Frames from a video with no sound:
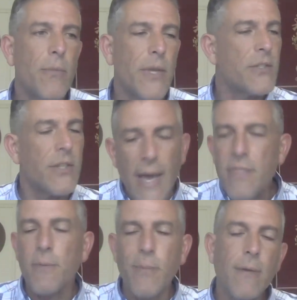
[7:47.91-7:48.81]
it's
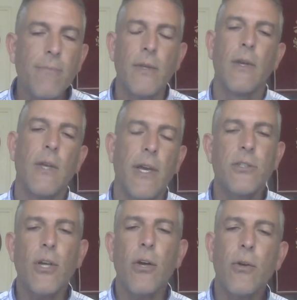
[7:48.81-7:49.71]
anathema. And
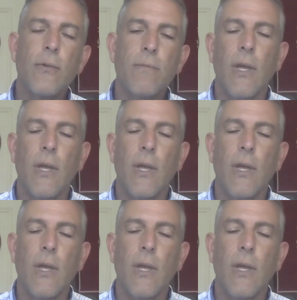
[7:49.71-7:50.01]
so